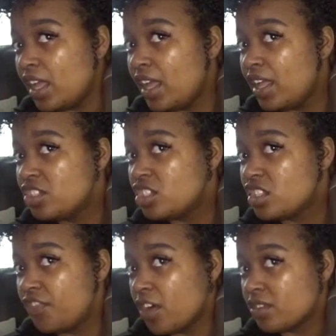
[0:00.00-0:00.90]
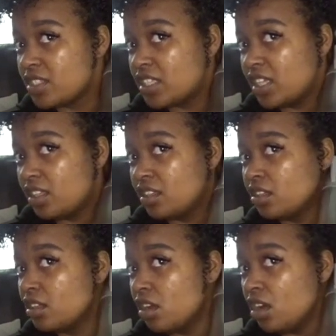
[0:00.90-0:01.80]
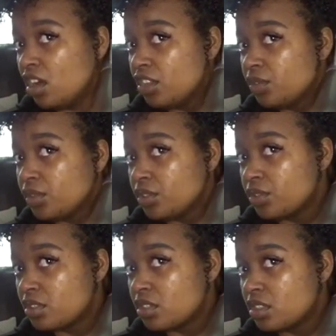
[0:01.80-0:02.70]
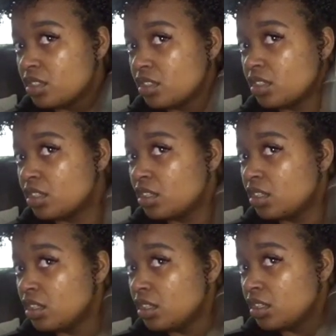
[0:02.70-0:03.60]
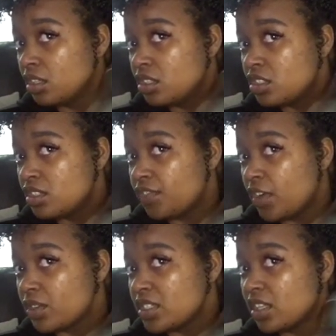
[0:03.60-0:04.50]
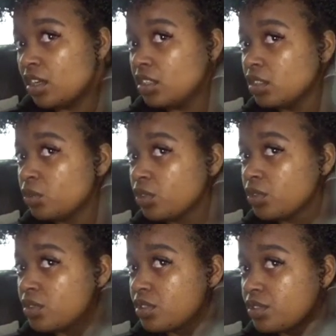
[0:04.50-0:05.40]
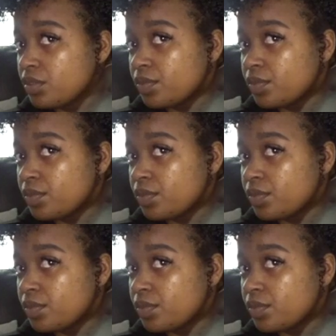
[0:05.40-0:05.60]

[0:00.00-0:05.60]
and just focus it on the roots. Just focus it on the roots.